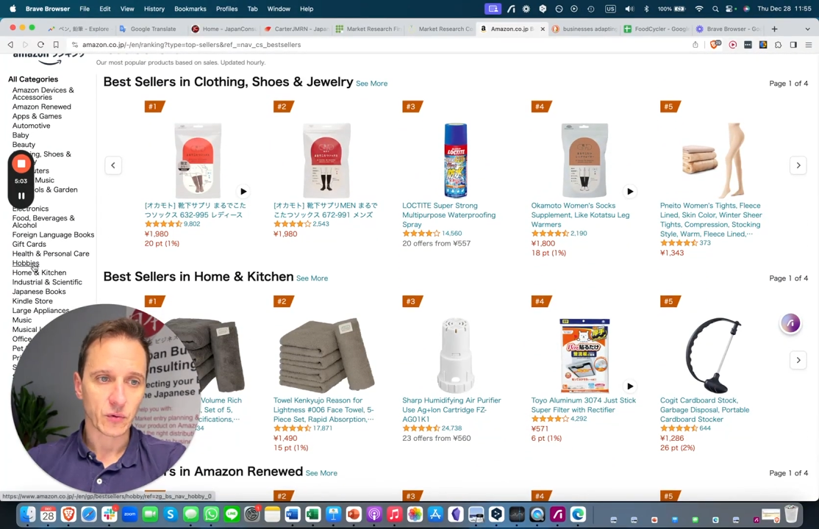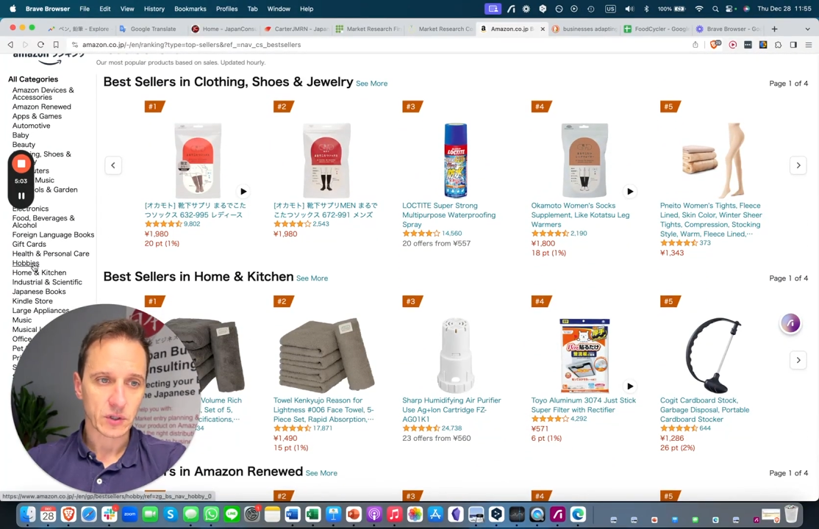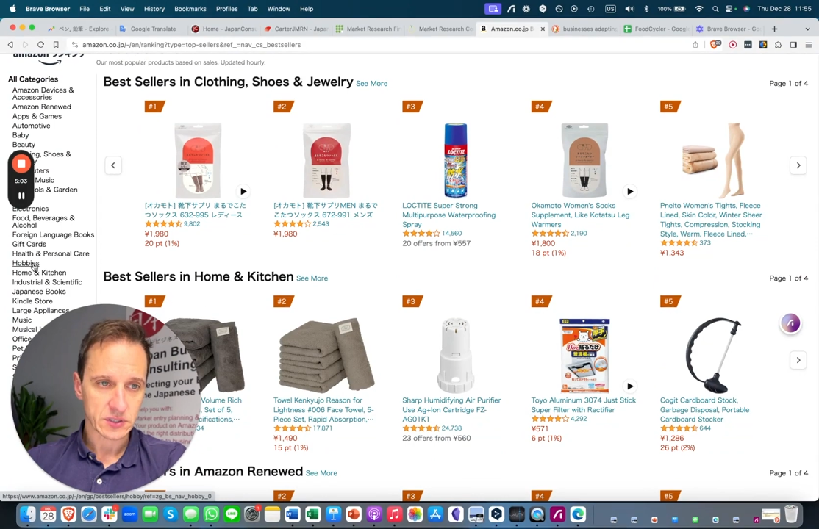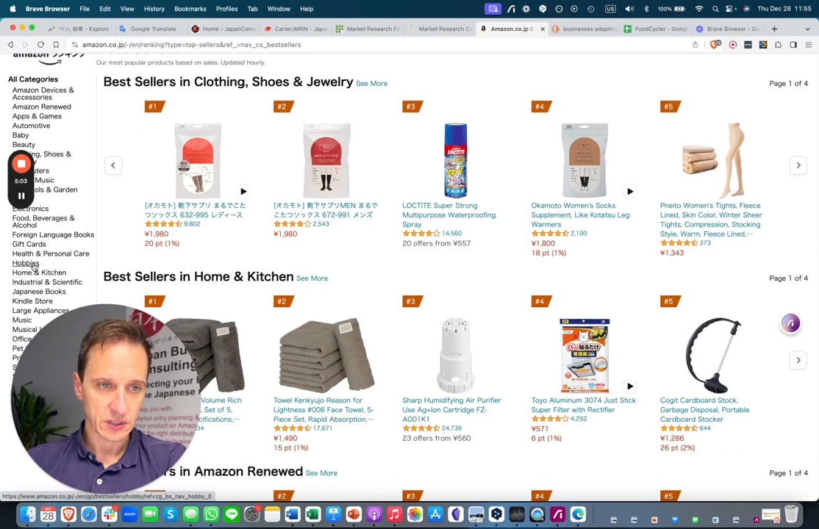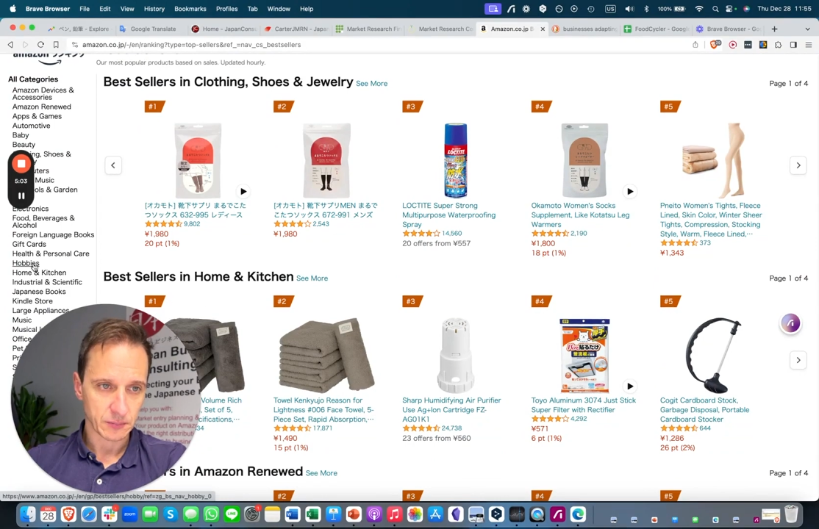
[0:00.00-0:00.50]

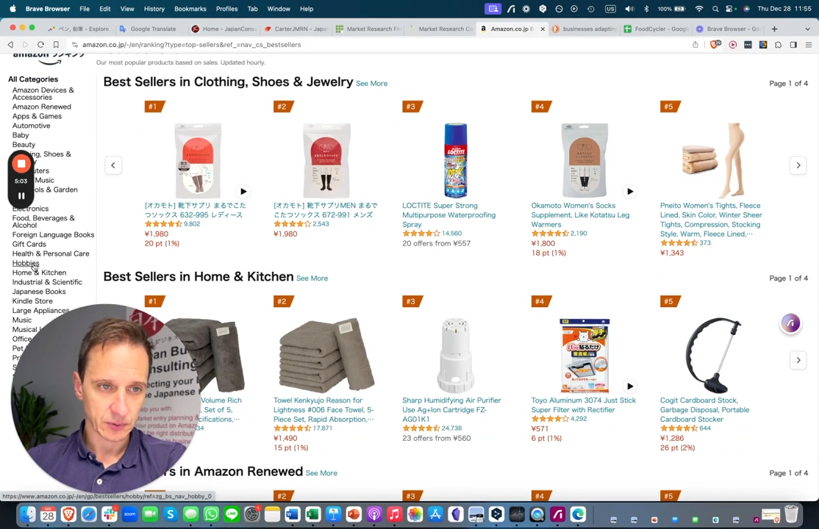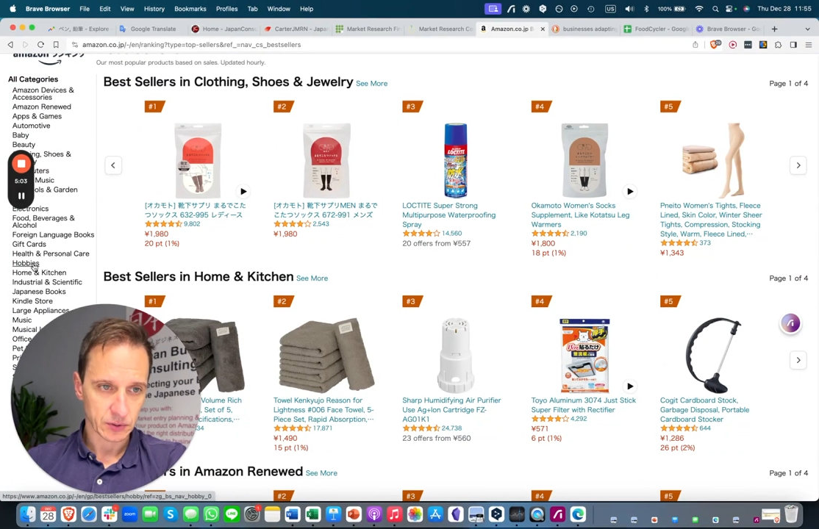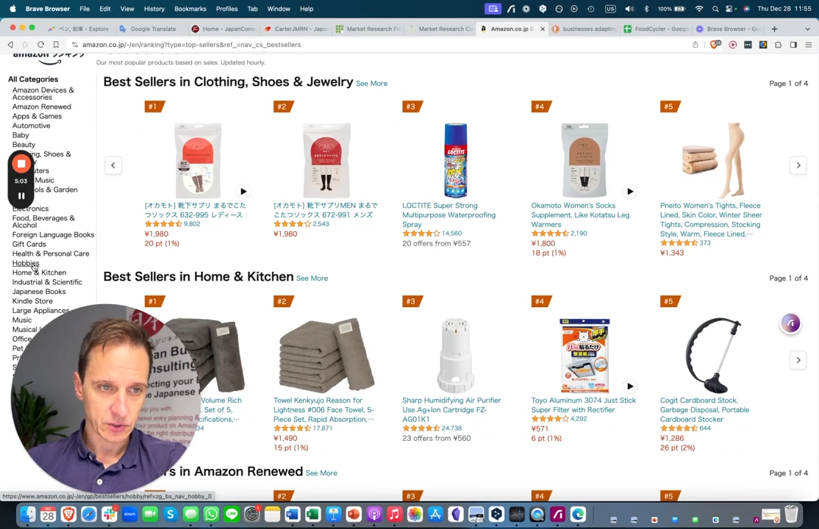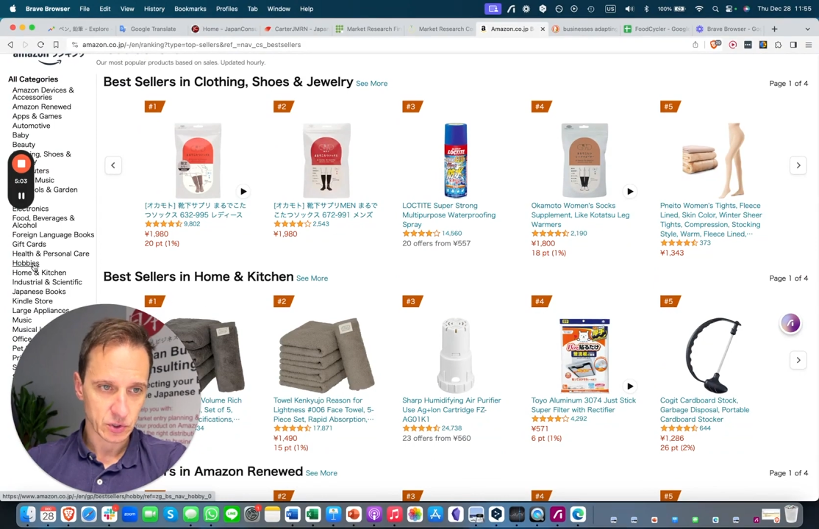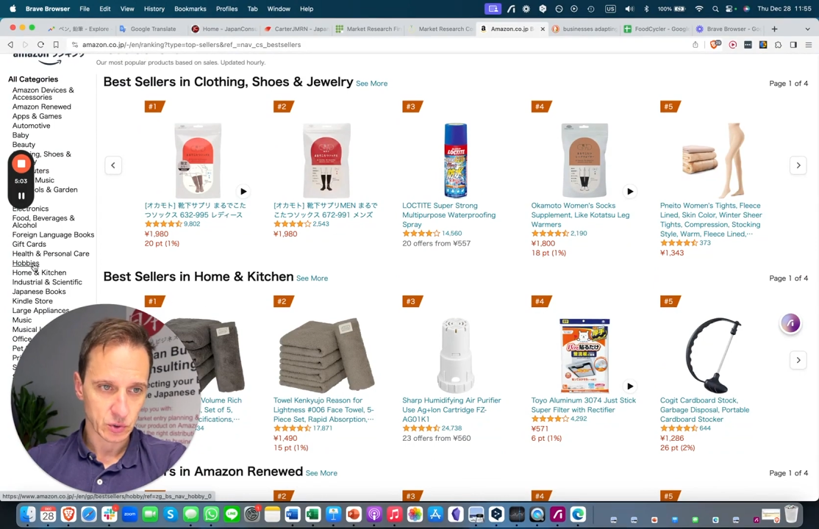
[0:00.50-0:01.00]

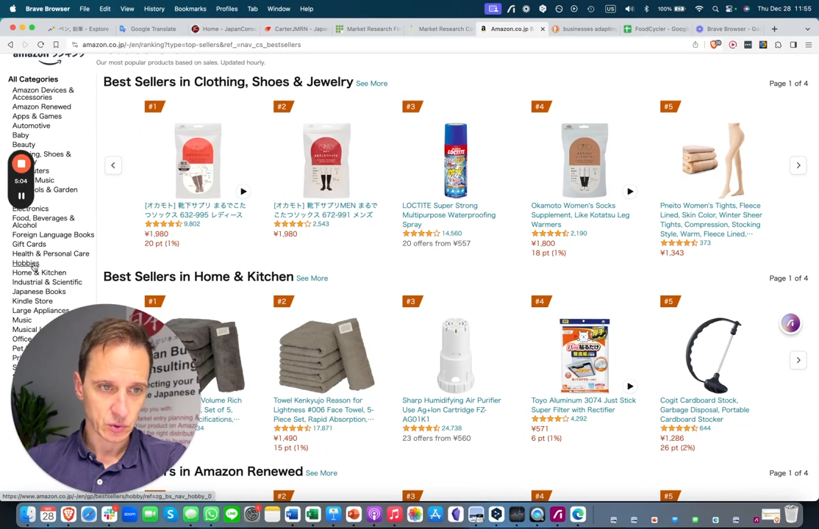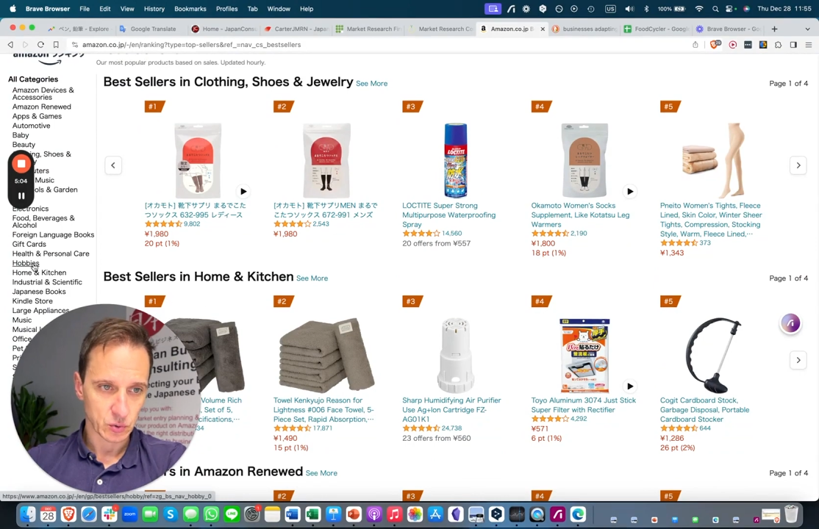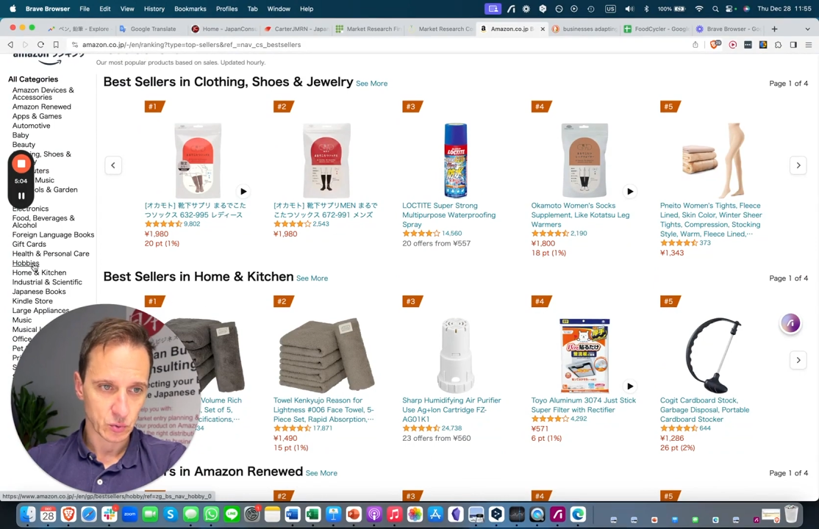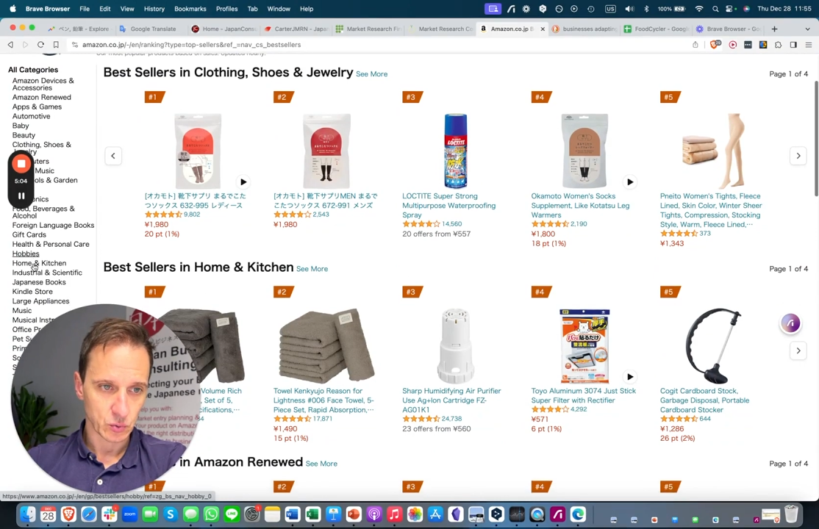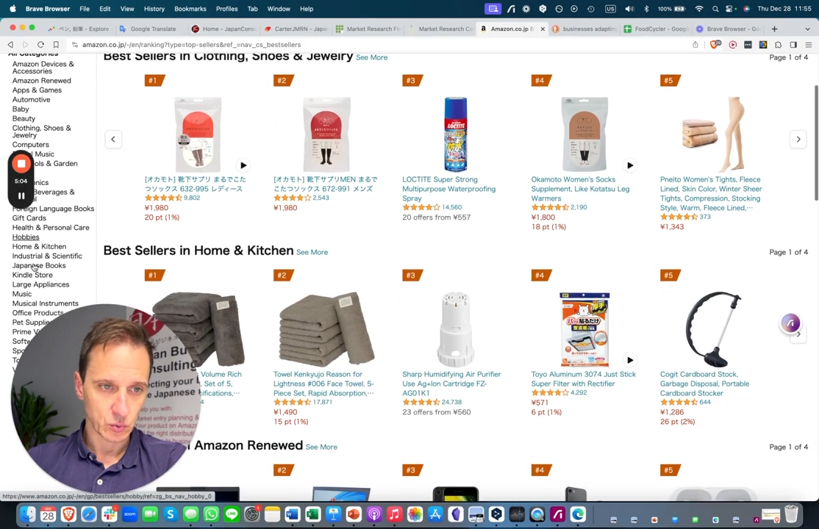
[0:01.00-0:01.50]
example,
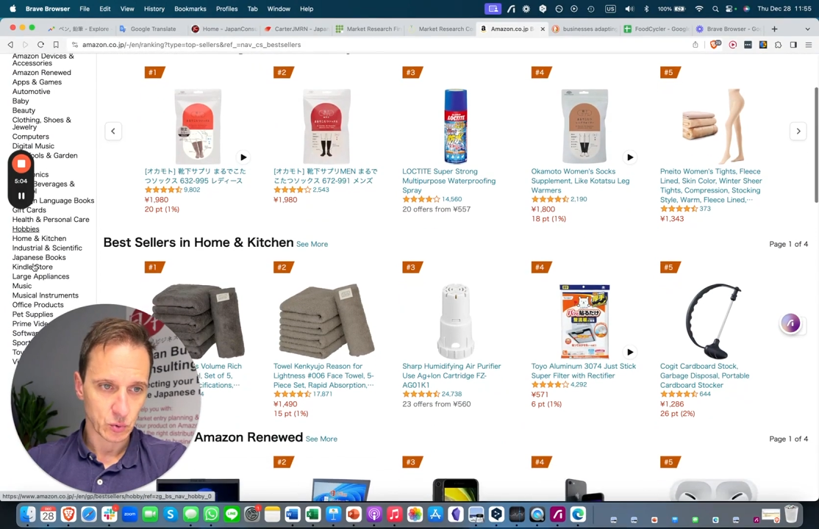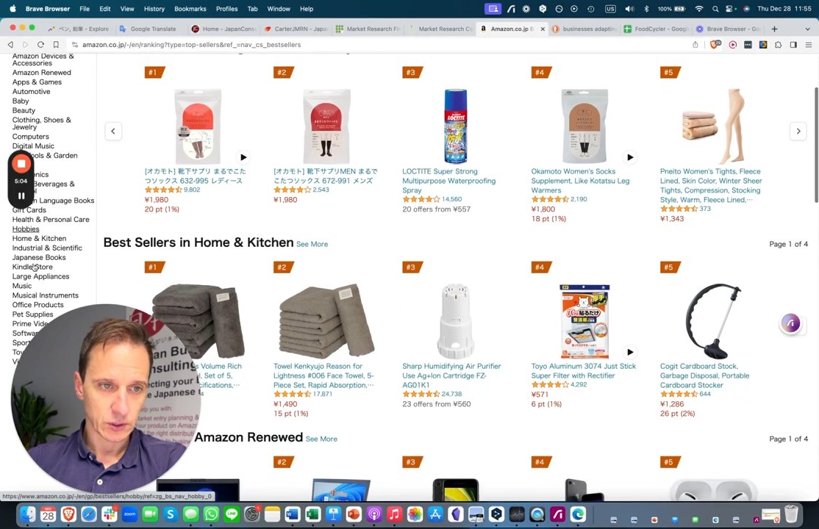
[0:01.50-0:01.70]
to